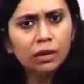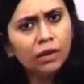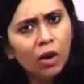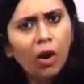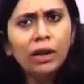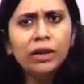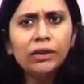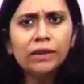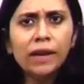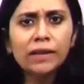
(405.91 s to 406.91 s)
They all
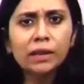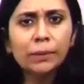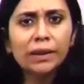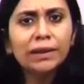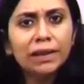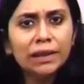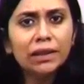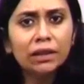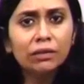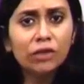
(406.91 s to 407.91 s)
increase ICP
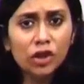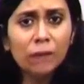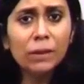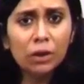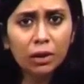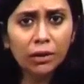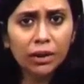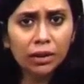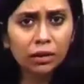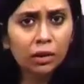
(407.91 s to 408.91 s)
little, which can be
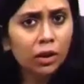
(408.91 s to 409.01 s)
tolerated.